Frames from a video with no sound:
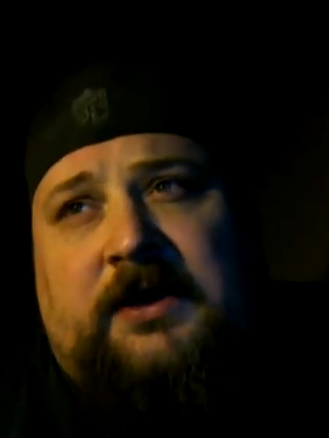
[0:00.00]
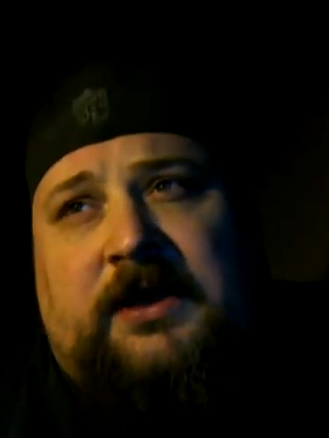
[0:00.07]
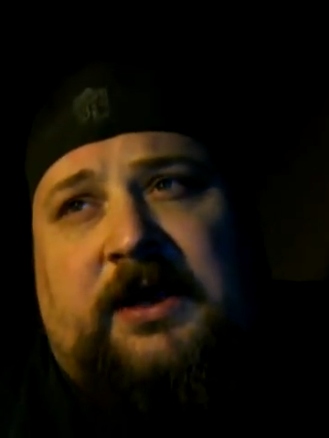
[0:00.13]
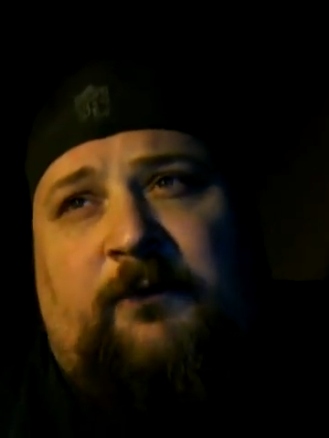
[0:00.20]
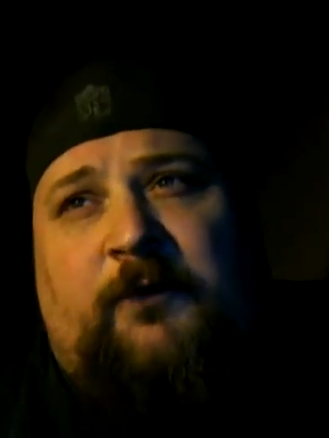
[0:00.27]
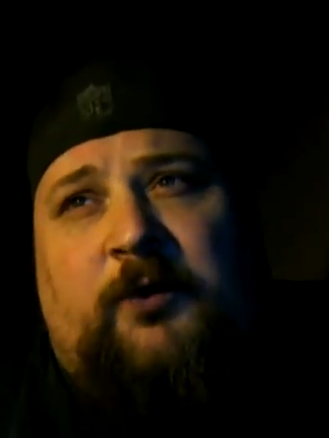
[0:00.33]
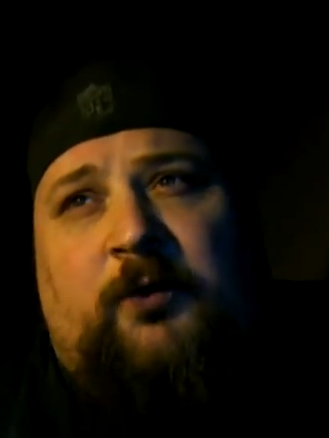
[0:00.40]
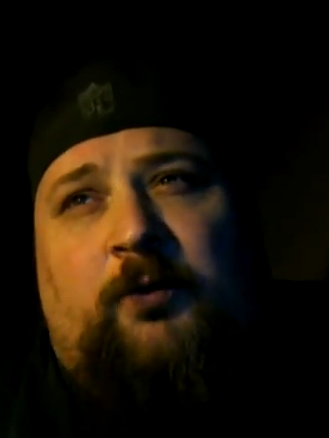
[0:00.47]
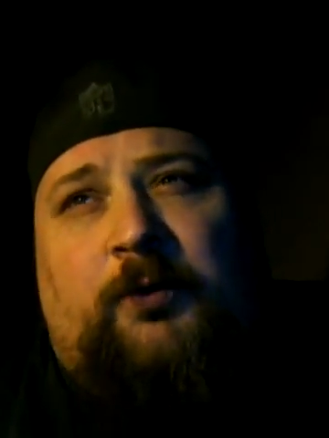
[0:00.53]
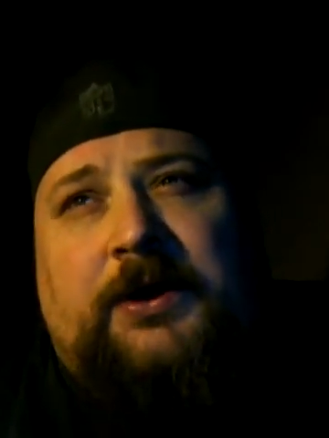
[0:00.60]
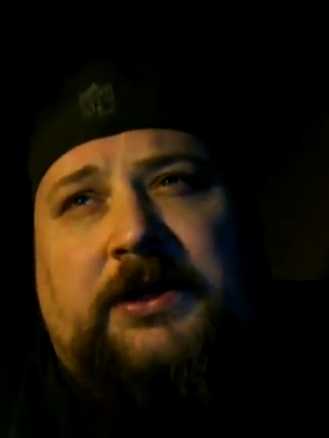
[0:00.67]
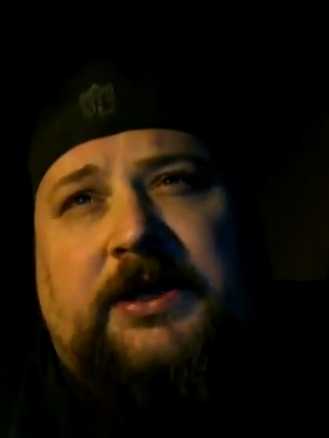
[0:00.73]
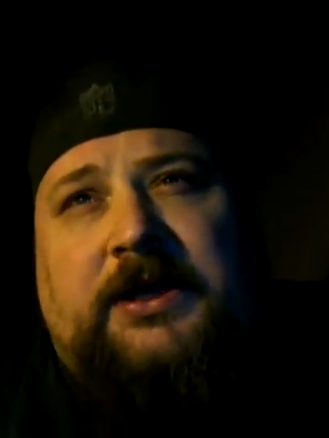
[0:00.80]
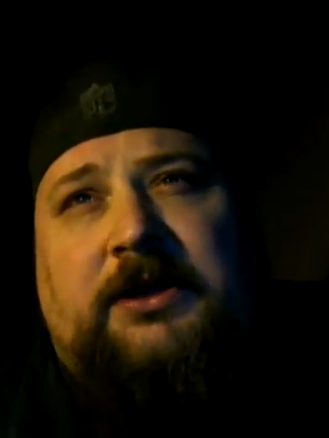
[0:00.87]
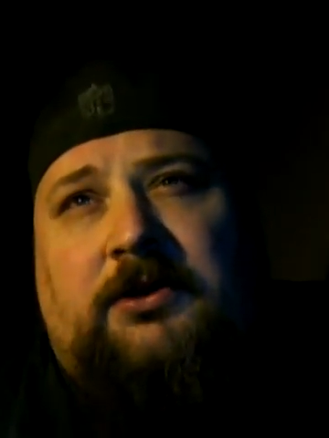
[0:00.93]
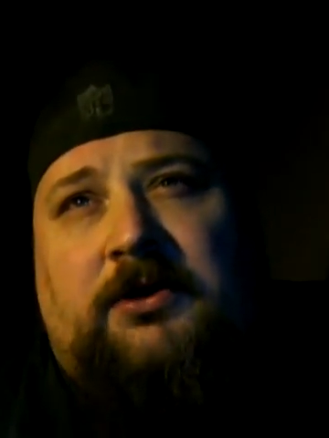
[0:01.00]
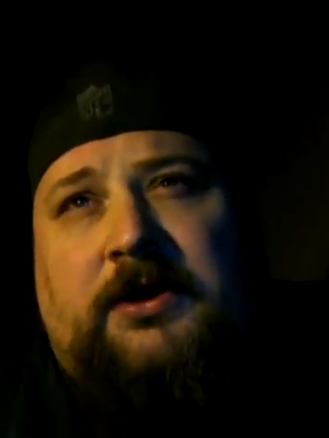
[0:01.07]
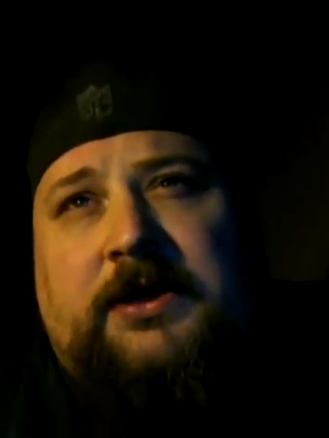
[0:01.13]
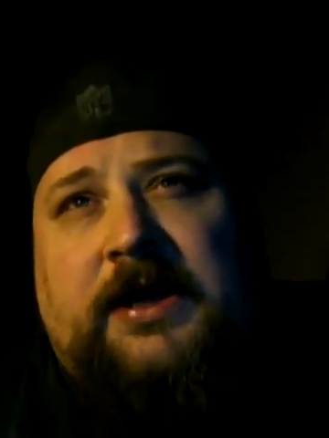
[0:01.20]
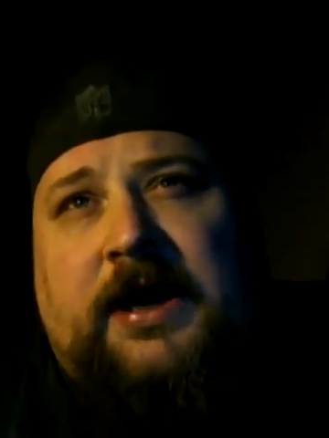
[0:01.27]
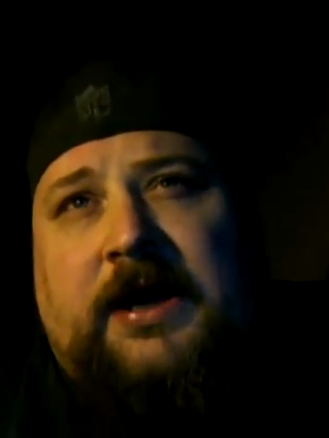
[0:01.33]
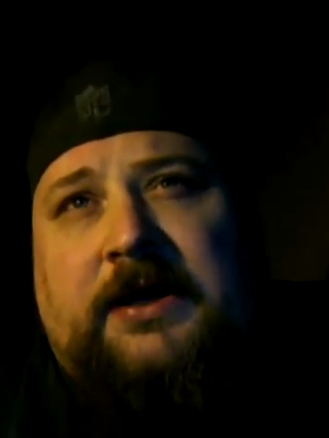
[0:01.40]
If you really
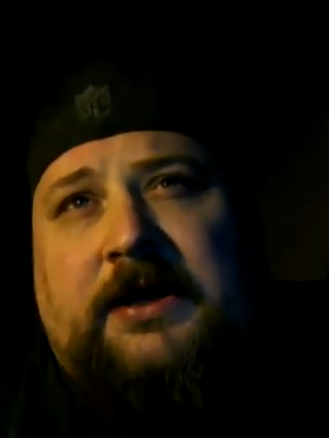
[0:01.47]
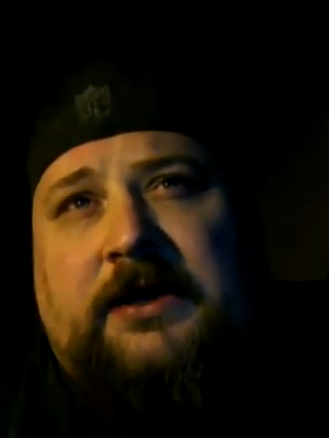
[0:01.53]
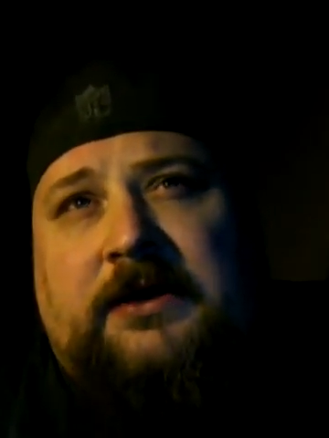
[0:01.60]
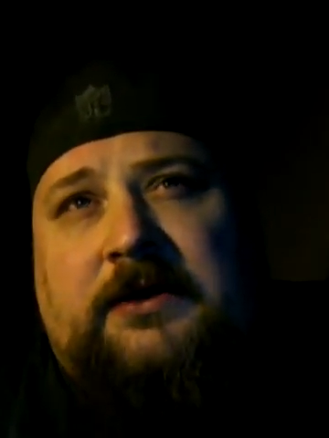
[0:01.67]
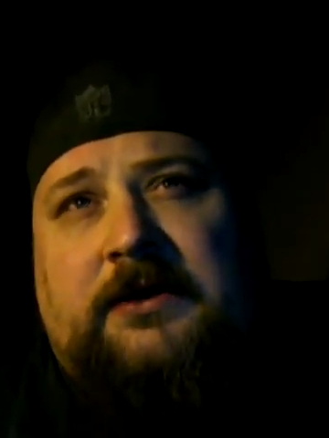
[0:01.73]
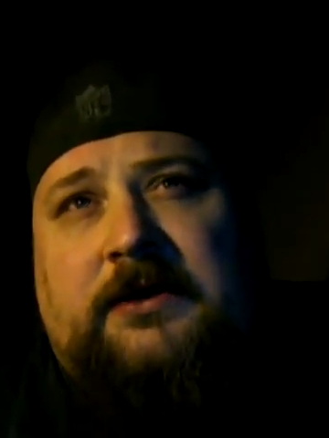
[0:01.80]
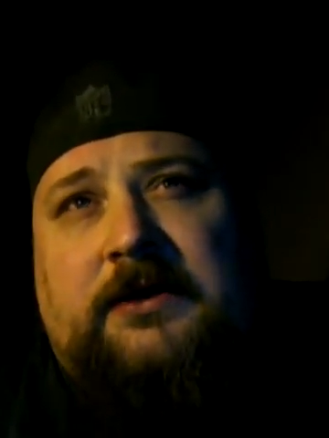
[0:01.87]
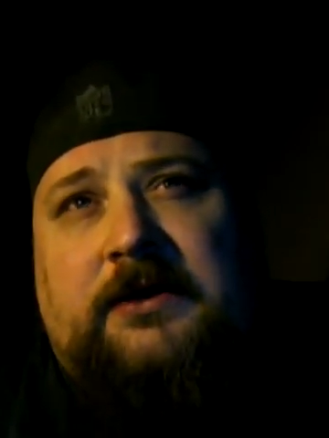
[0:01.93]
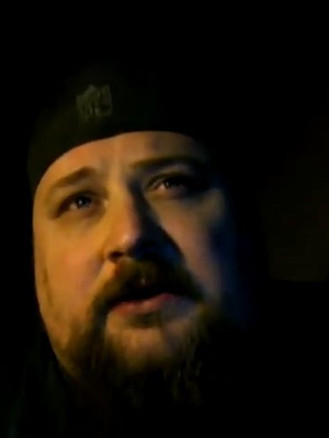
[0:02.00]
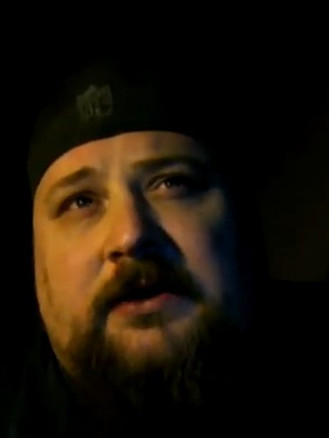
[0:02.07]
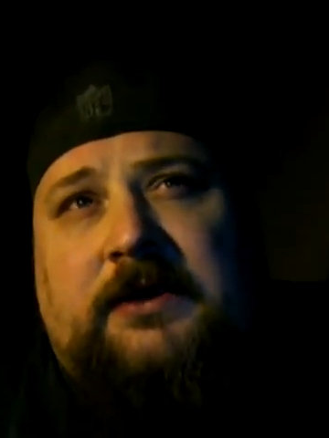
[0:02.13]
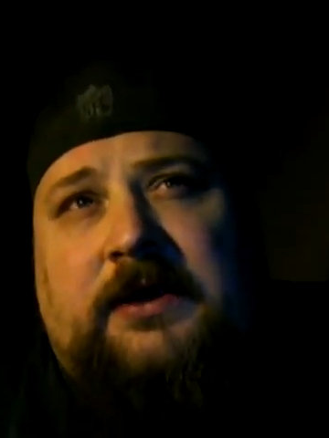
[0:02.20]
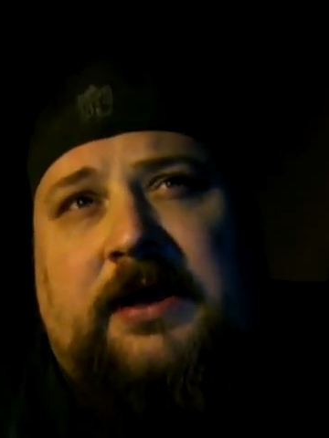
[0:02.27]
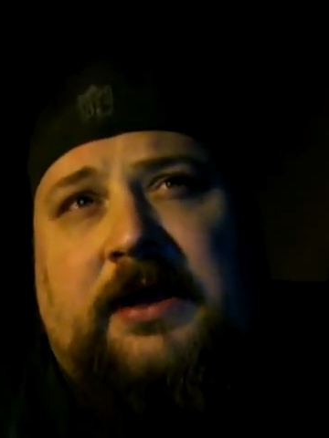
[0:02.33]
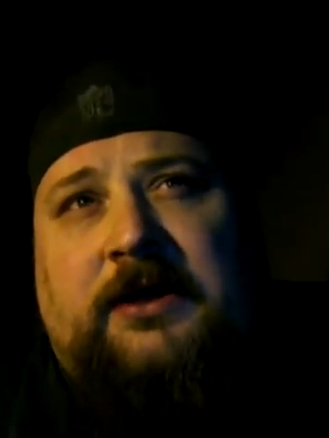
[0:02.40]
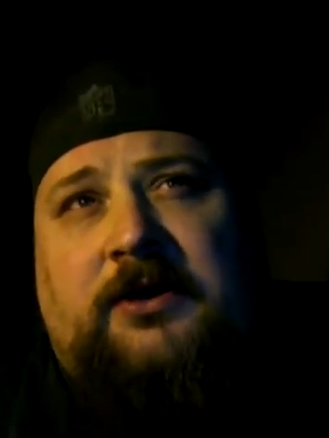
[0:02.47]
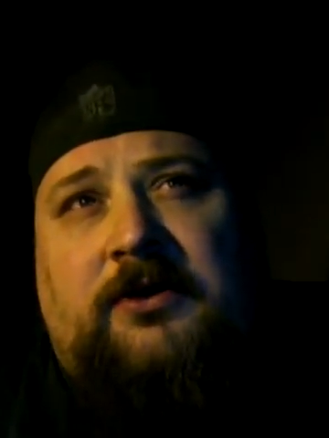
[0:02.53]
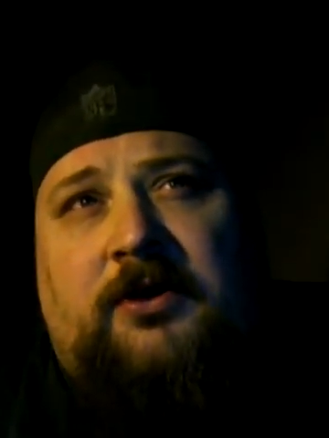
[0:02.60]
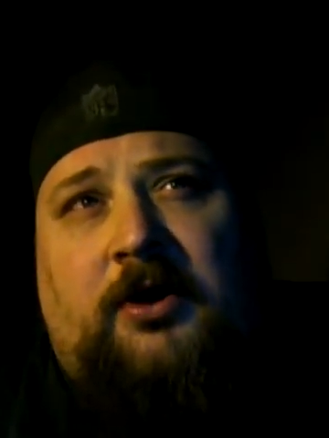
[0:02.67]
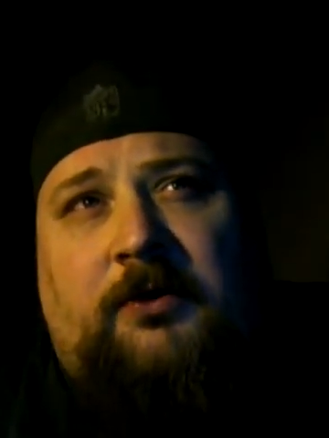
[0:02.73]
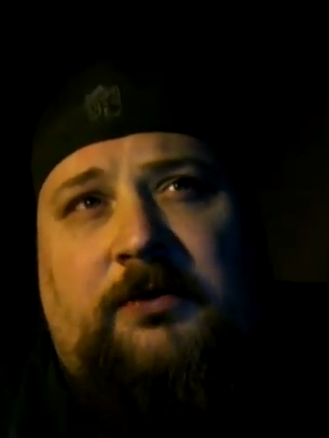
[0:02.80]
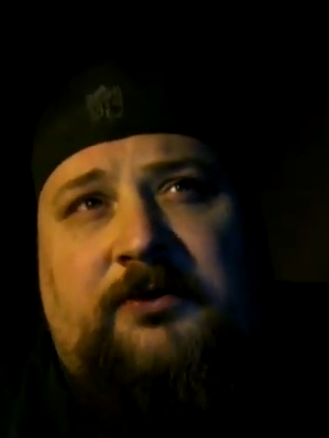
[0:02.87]
look at it and you
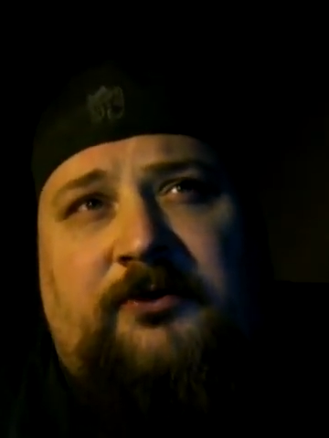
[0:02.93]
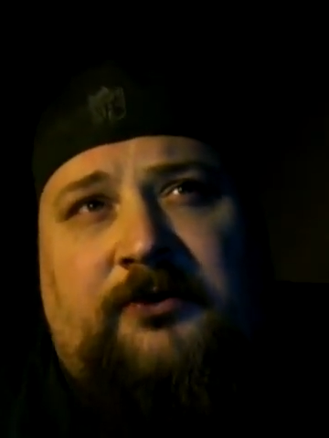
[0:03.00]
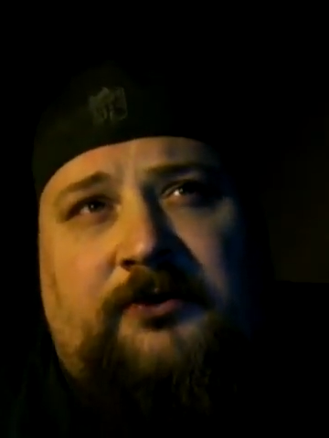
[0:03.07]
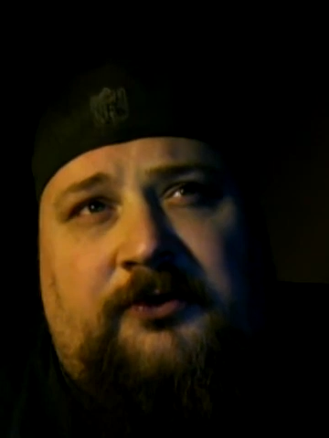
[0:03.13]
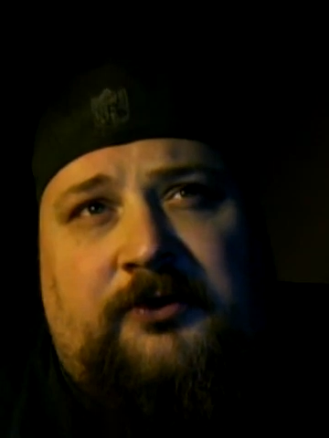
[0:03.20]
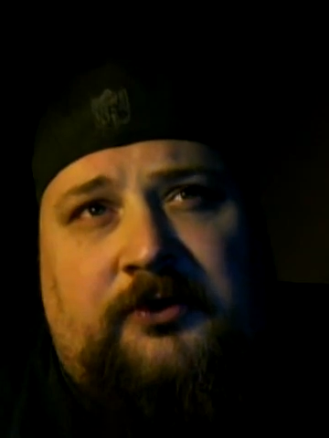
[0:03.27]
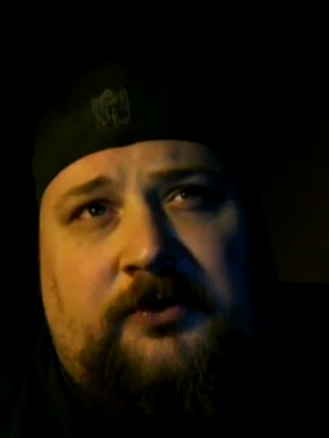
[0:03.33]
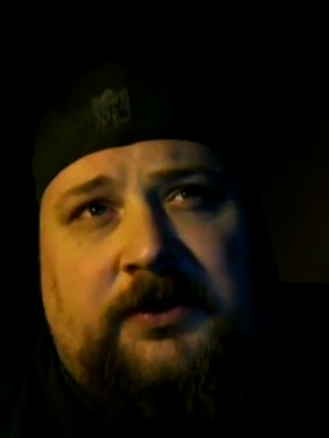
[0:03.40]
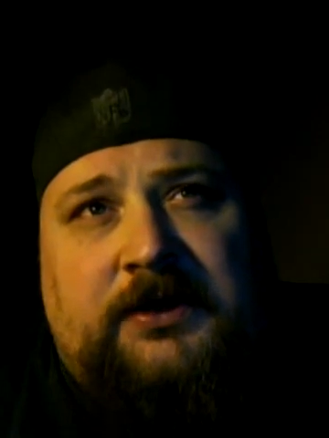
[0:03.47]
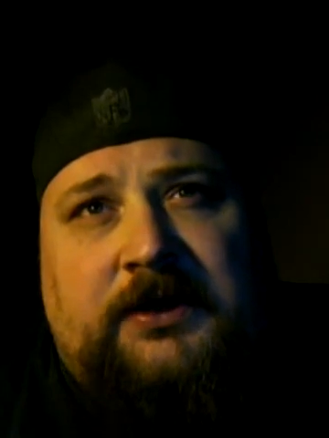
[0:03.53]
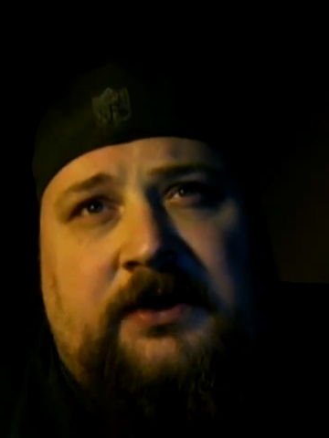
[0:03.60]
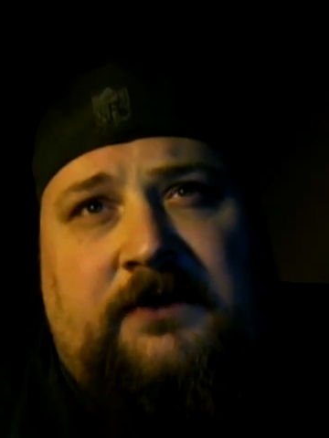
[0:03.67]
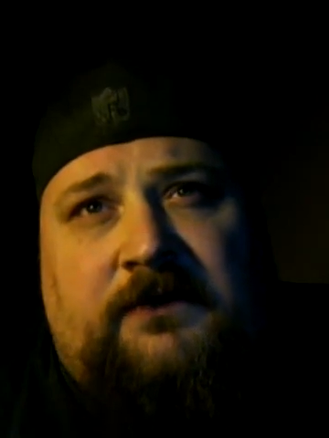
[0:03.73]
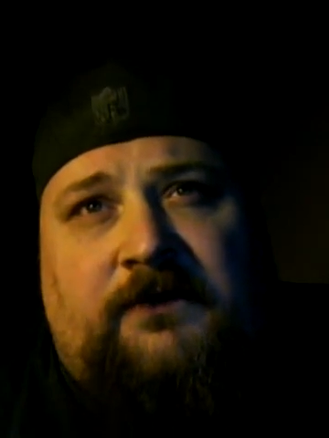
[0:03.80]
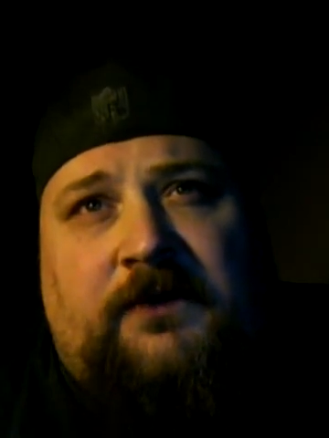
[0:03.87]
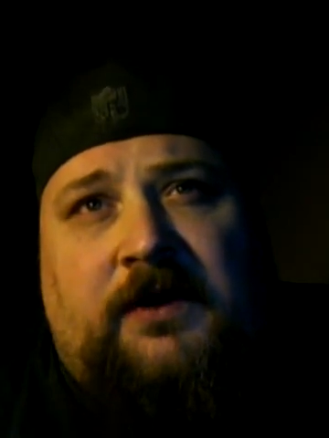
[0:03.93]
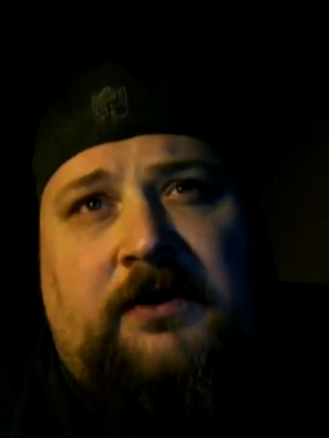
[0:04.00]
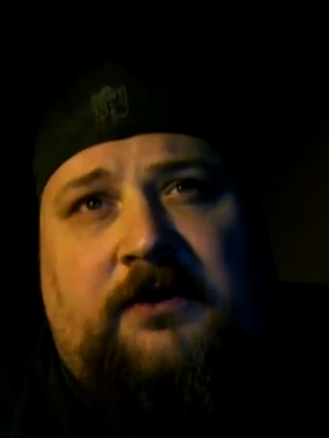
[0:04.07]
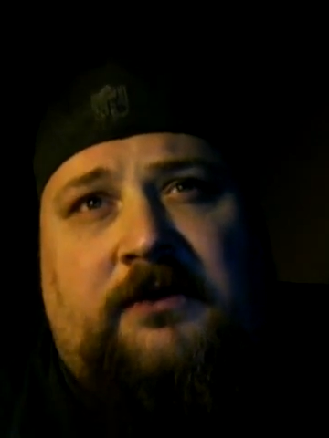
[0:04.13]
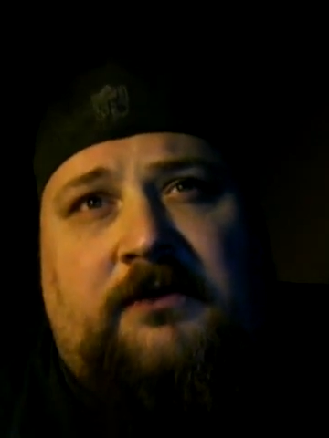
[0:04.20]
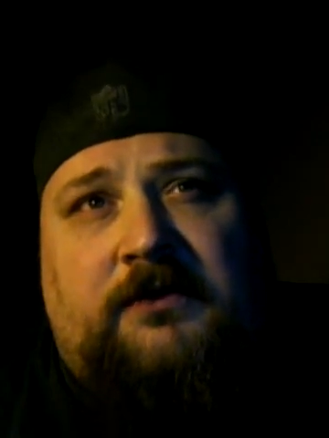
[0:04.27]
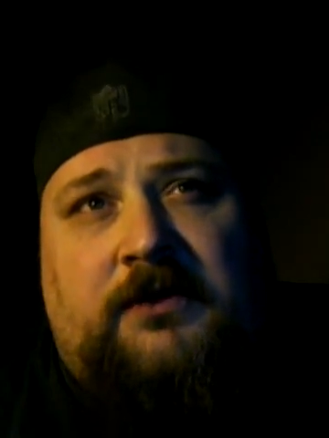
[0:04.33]
know what you're doing as far as